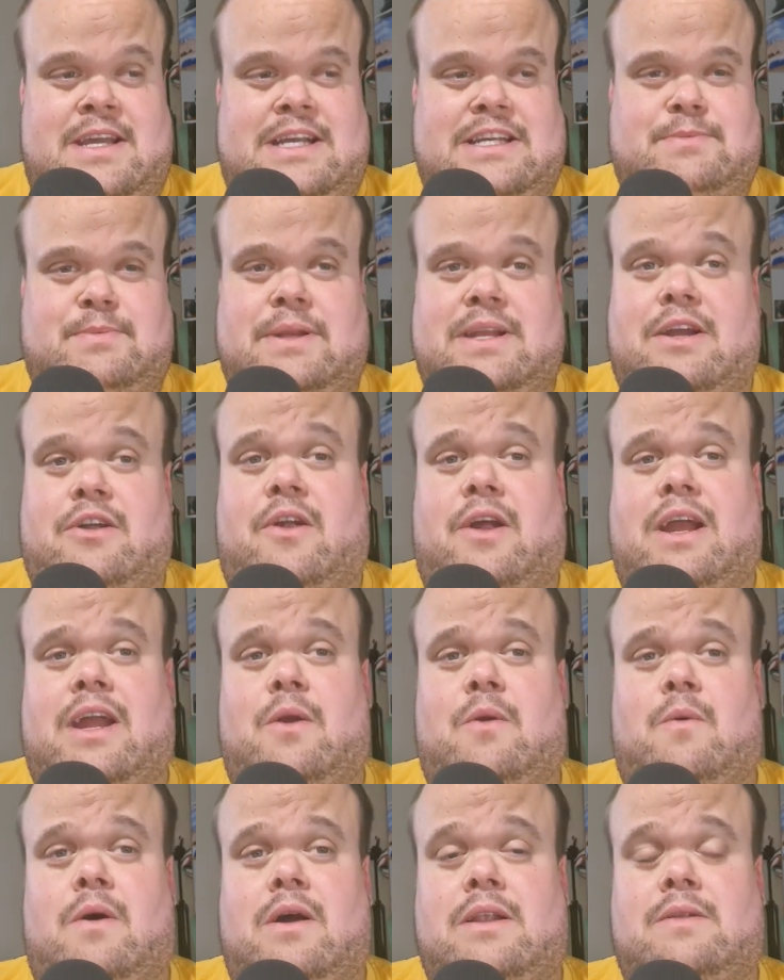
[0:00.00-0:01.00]
It's been a
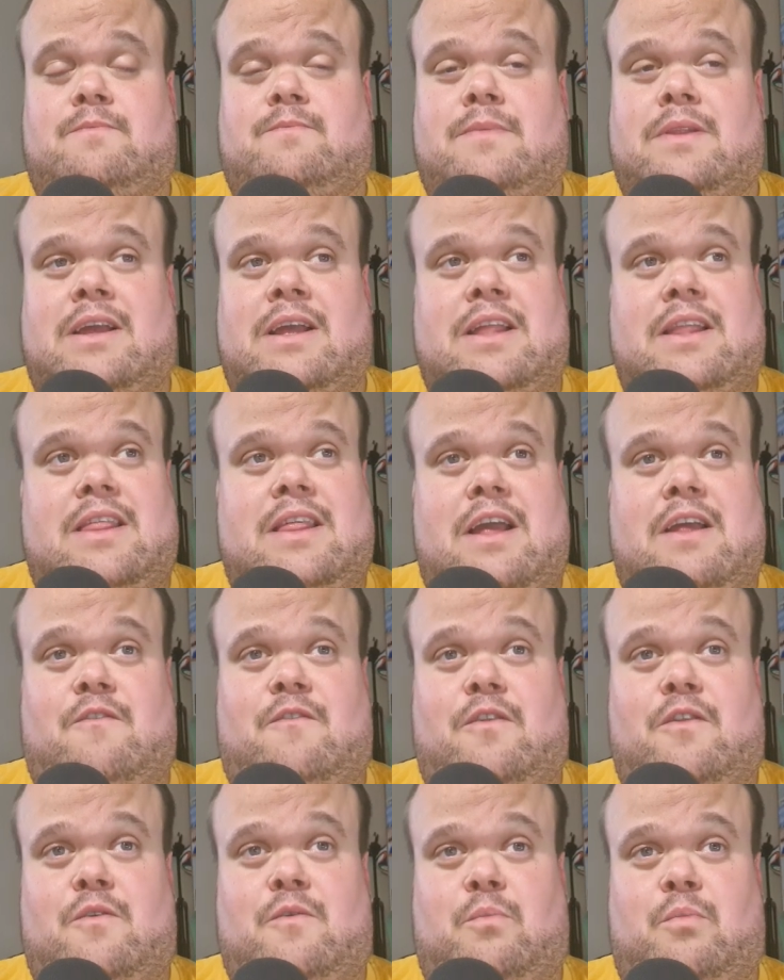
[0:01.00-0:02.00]
cracking one, and thanks
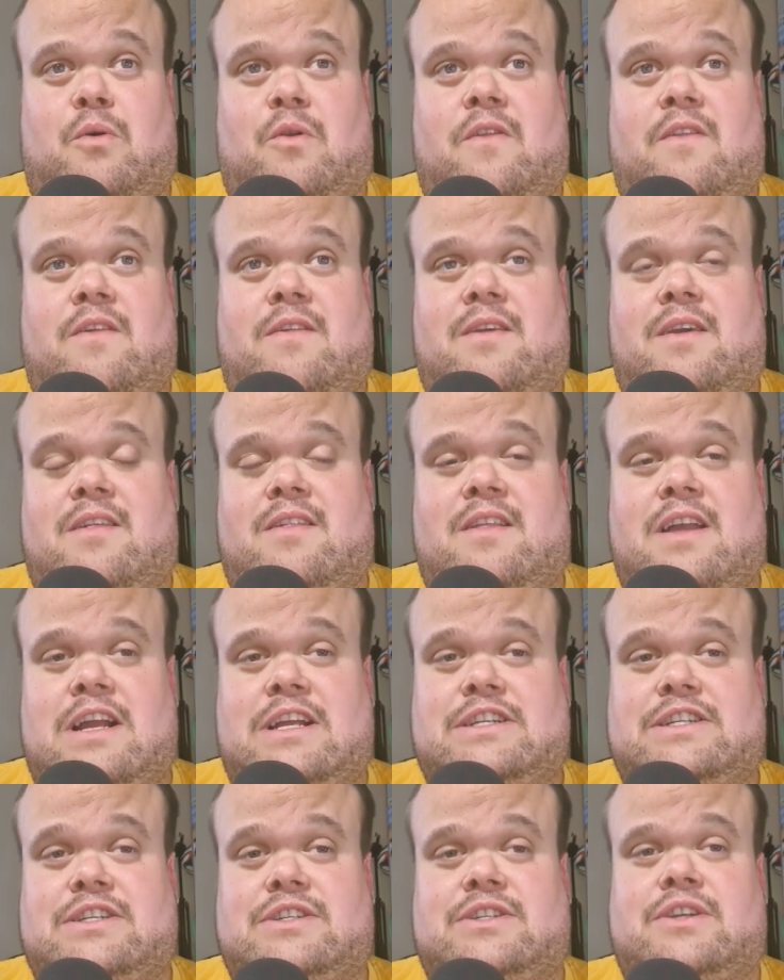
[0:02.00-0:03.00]
for the support in the Six
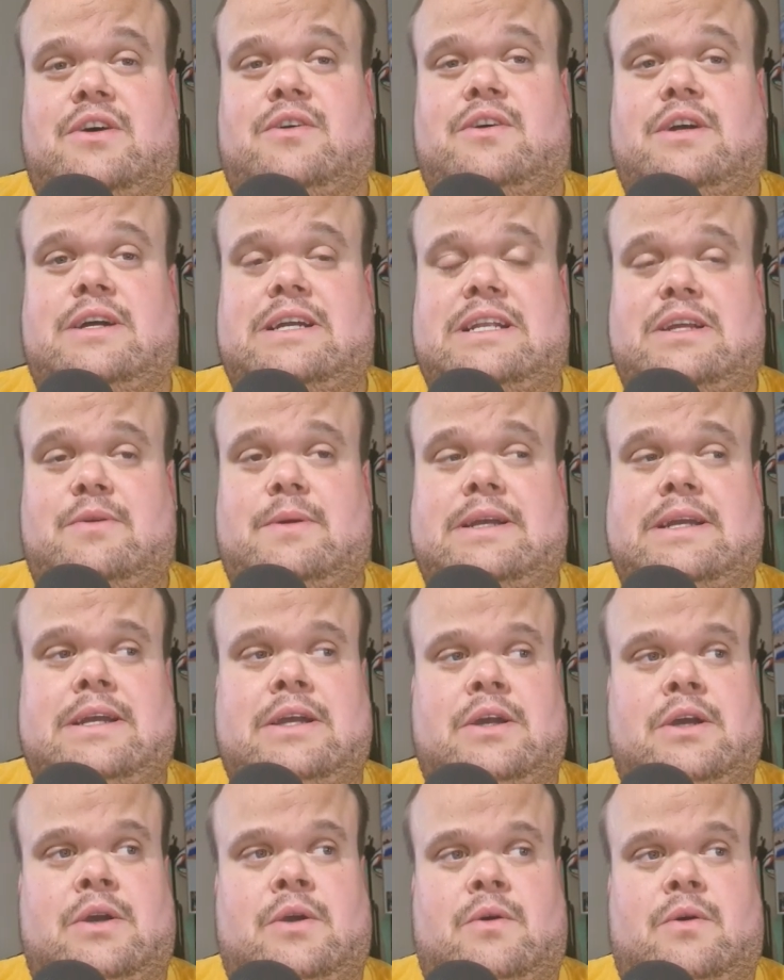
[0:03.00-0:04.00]
Nations. Don't go anywhere.
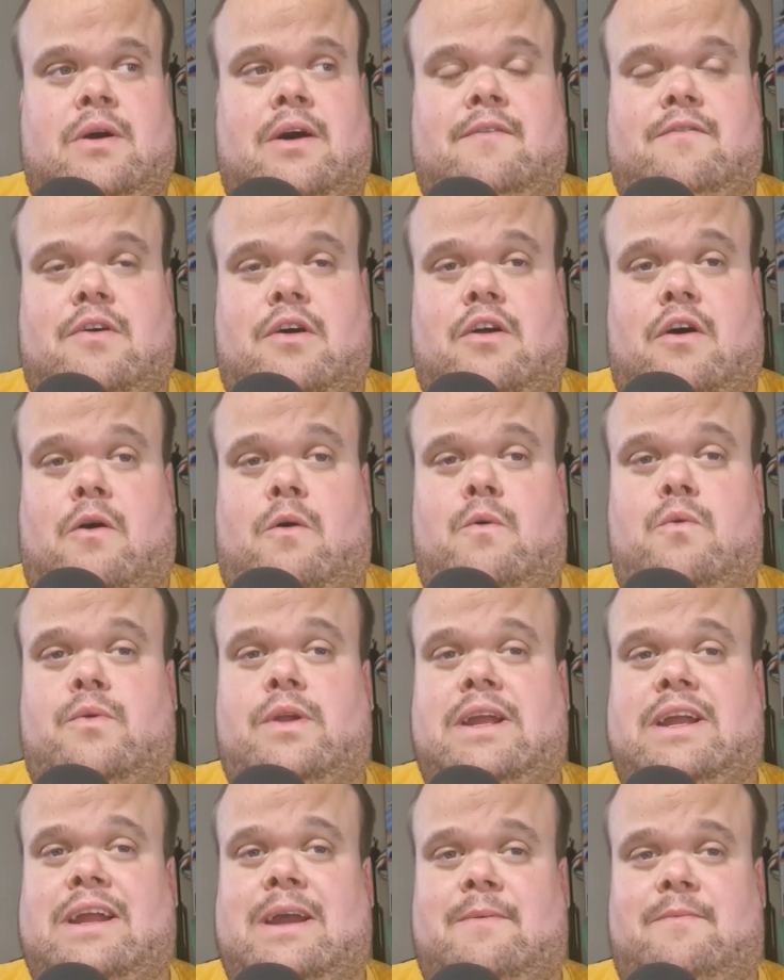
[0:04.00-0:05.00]
I've got a whole
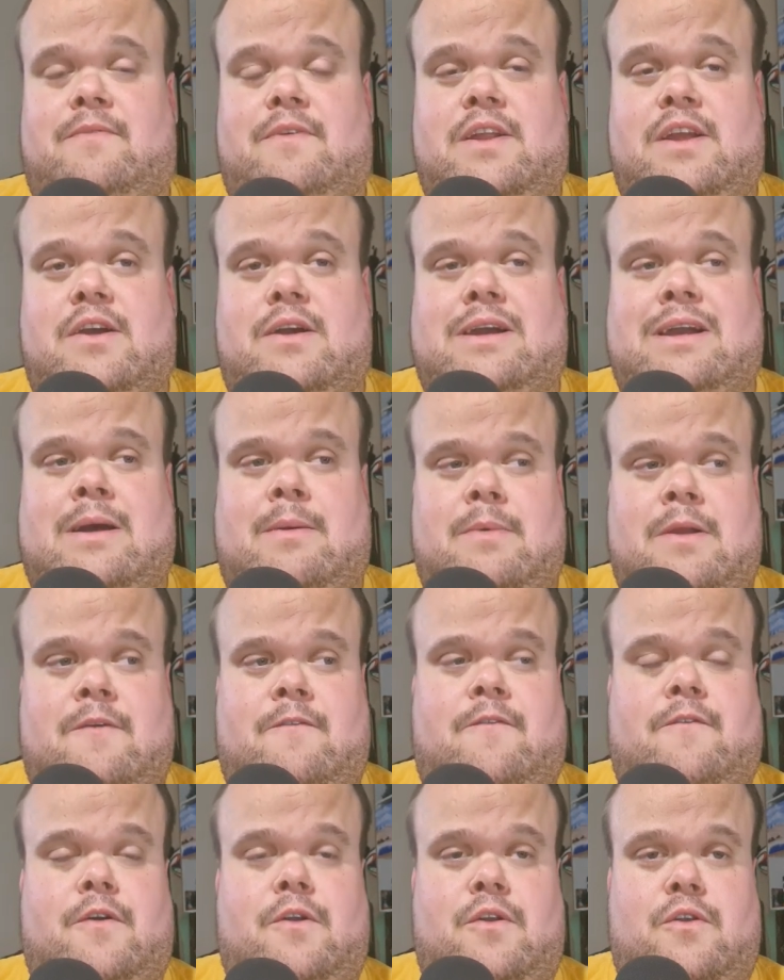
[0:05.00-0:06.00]
recap video coming
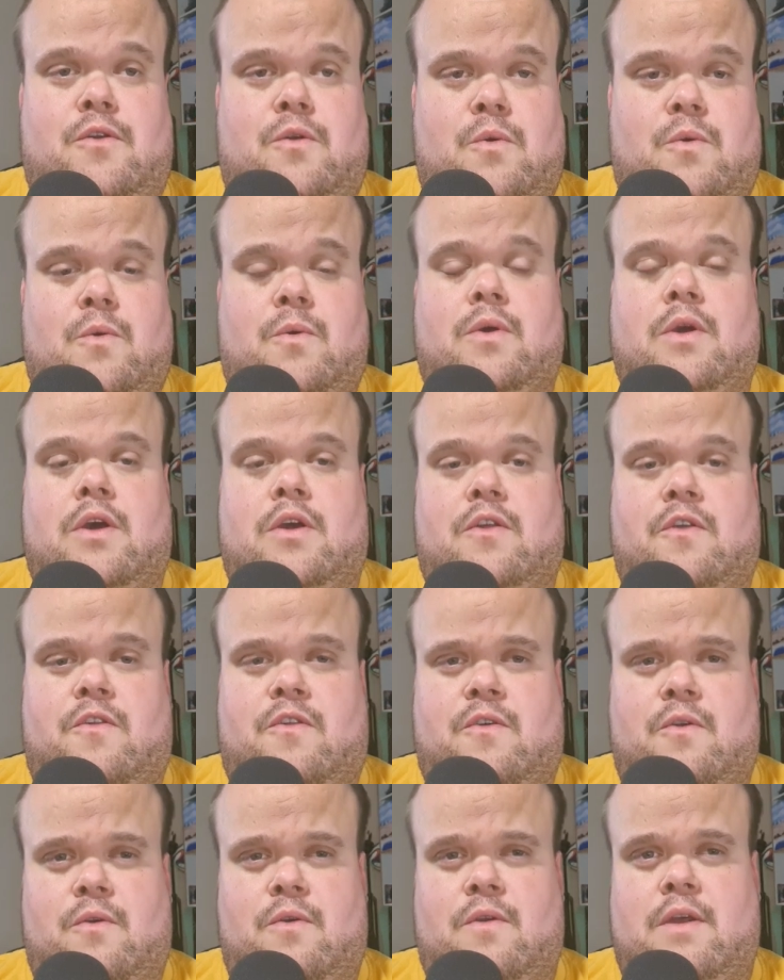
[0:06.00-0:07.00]
for you
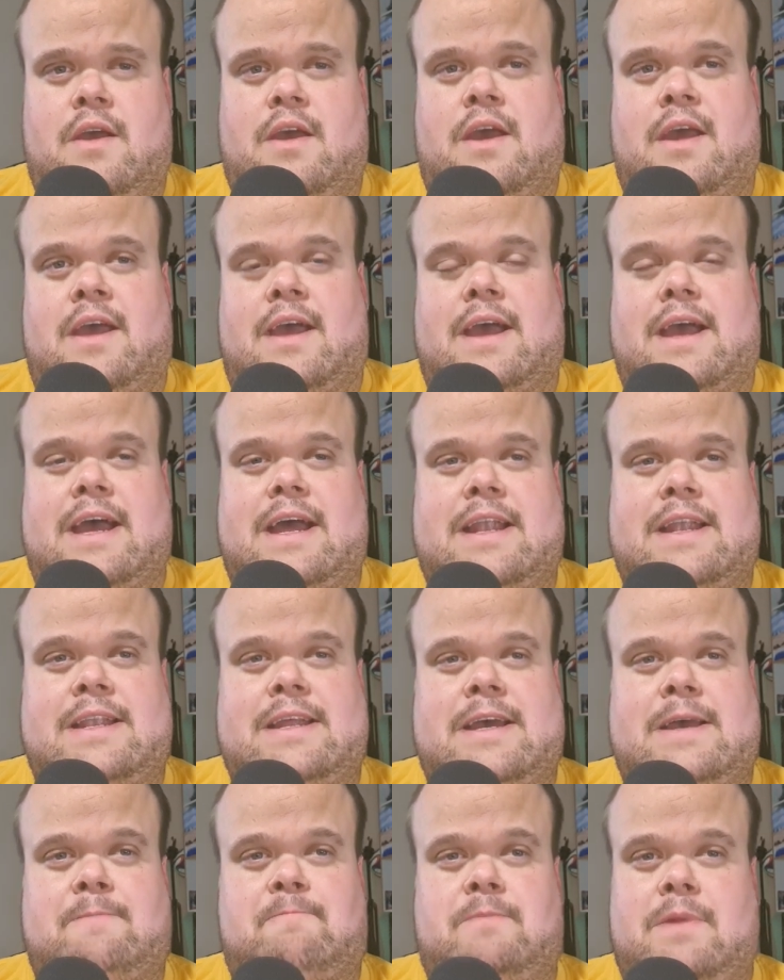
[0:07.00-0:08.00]
soon.
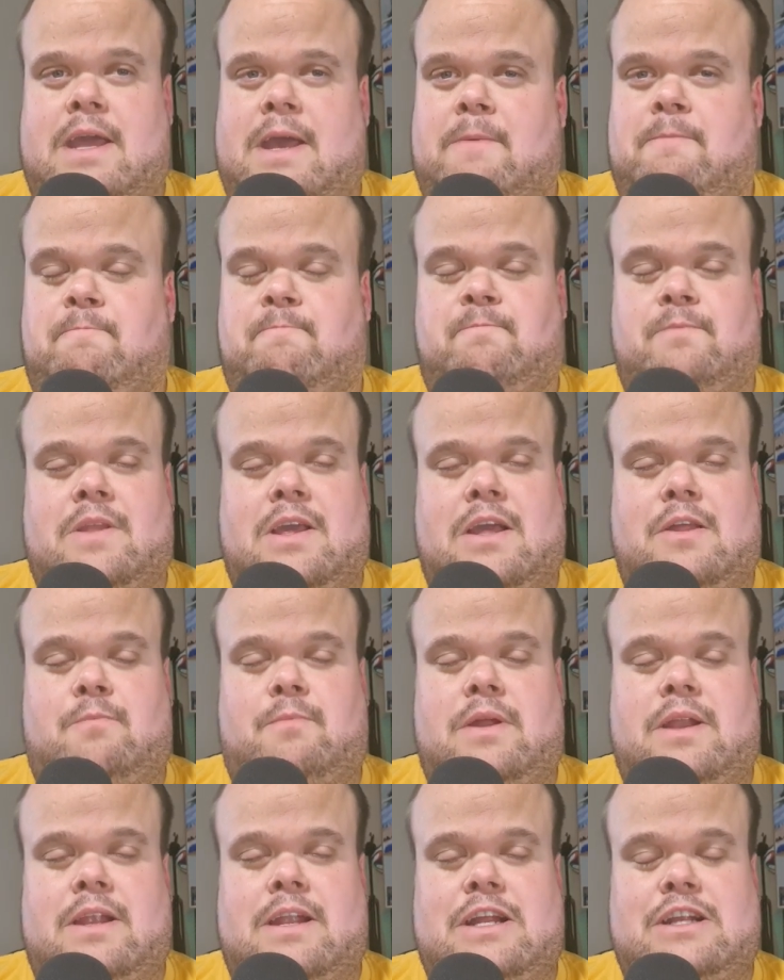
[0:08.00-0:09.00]
And uh, yeah, it's
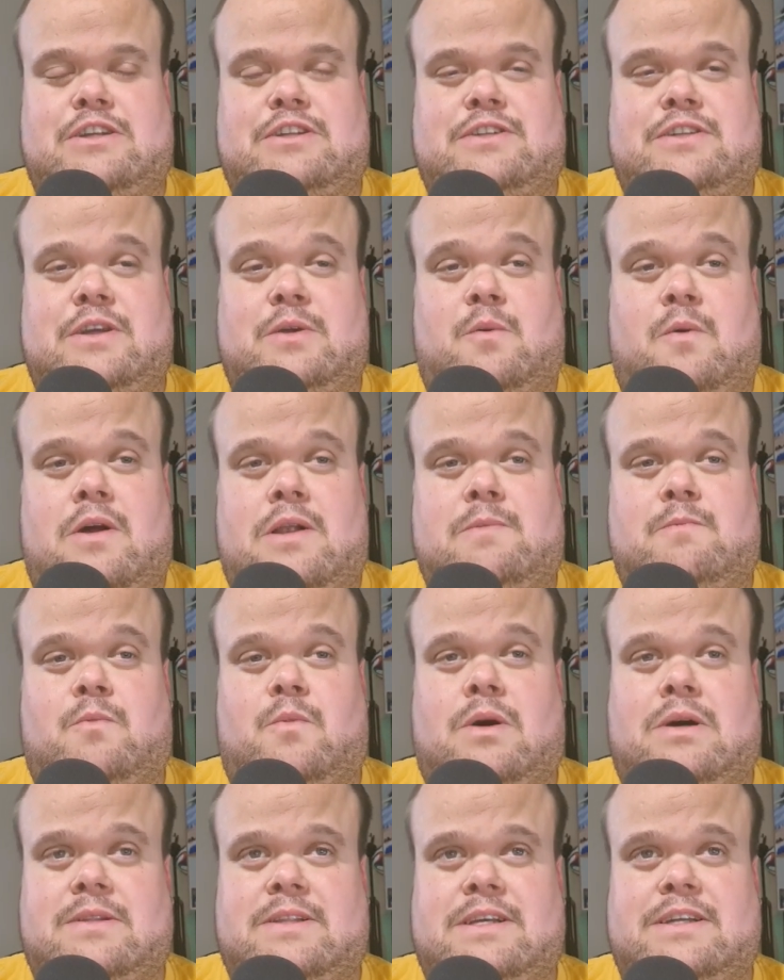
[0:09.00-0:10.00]
been an interesting one.
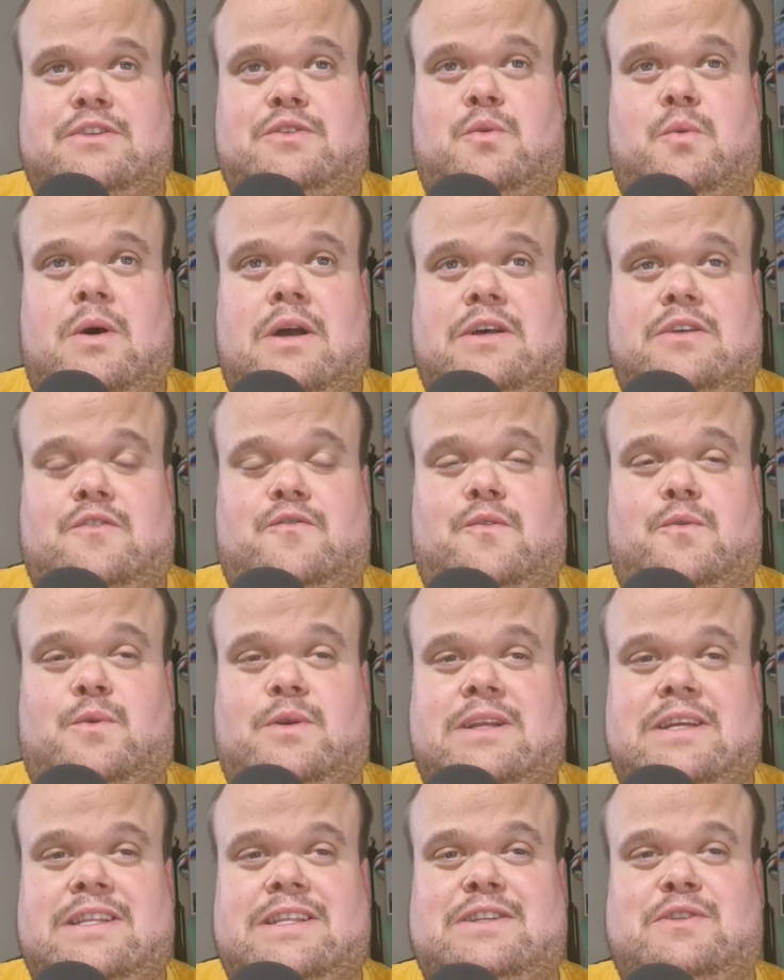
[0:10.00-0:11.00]
Well done to Wales for
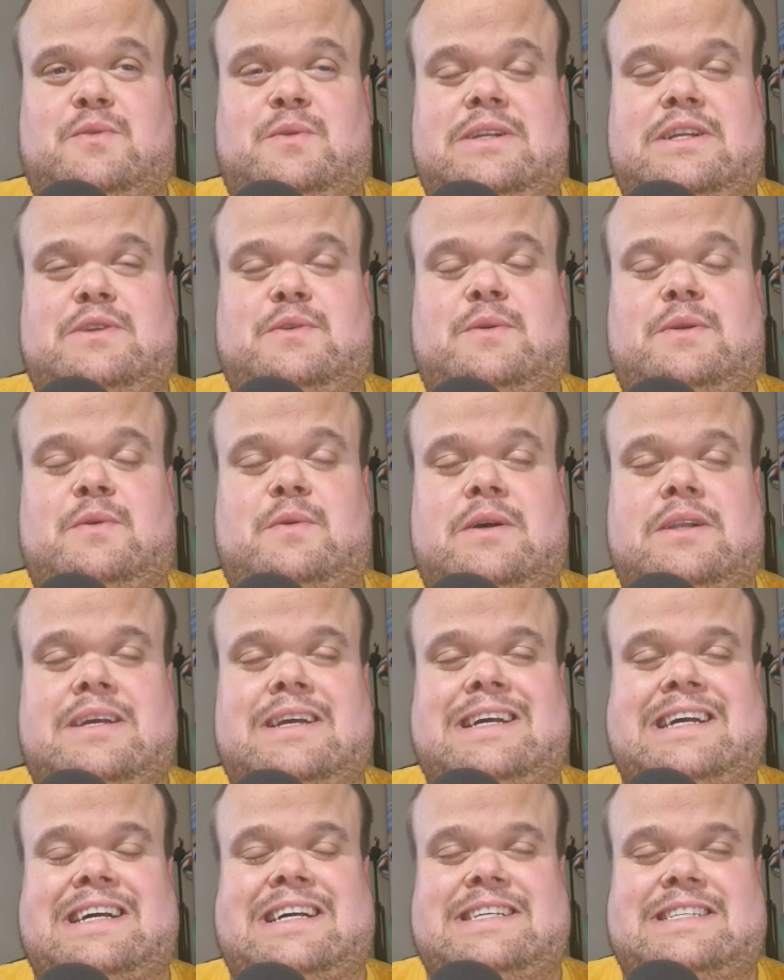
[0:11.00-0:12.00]
winning the 2021
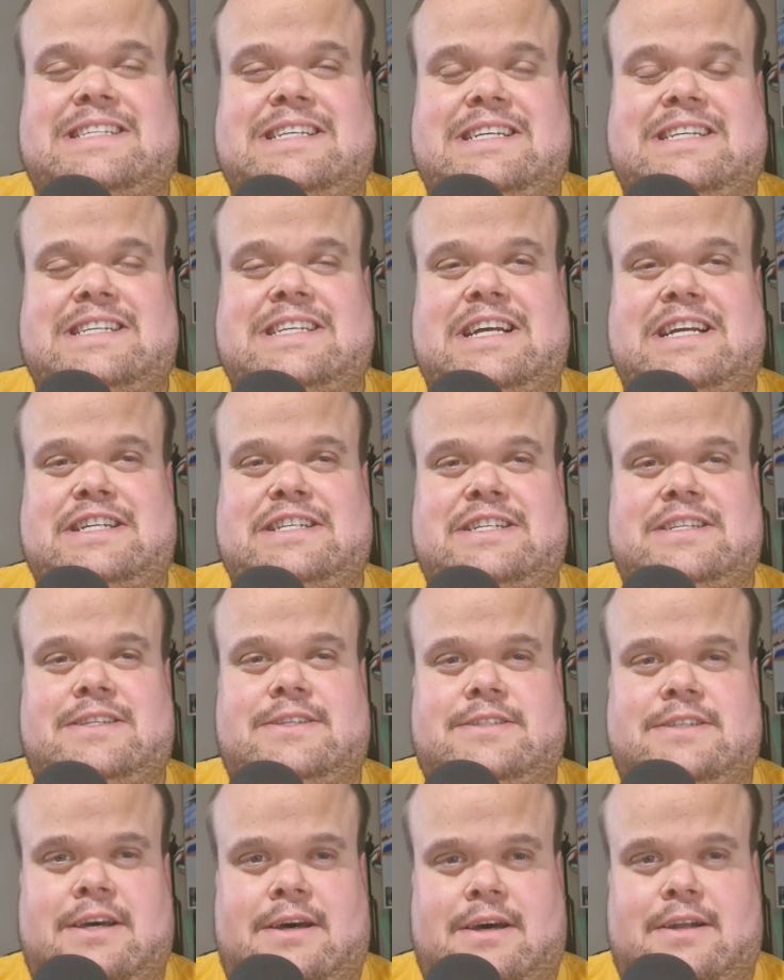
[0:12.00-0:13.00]
Six
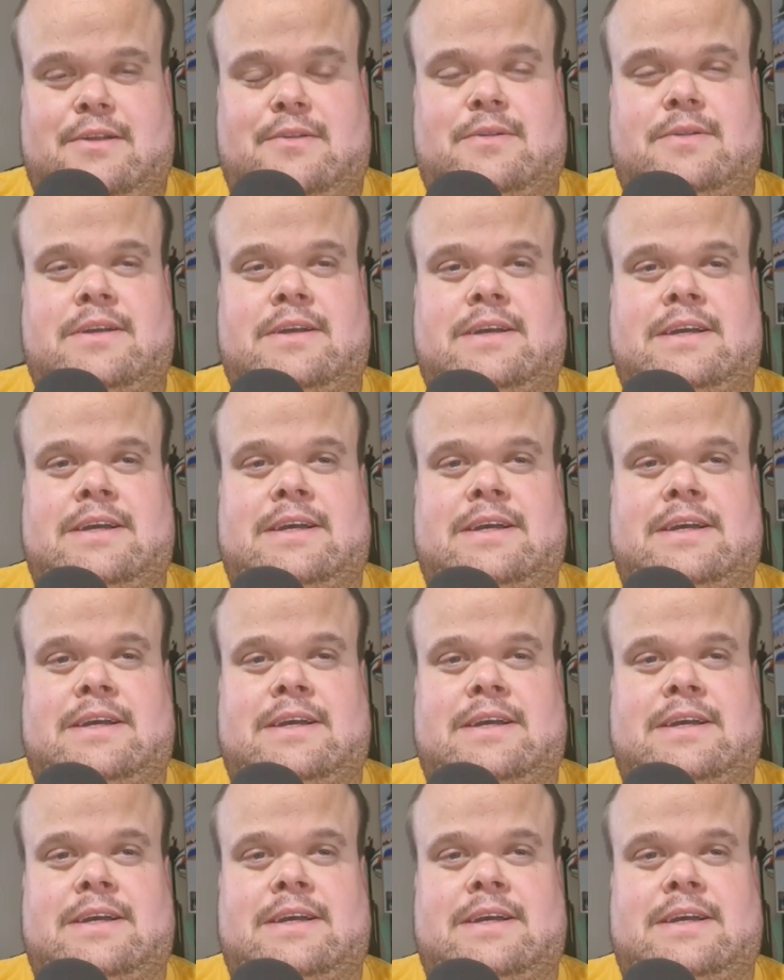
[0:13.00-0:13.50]
Nations title.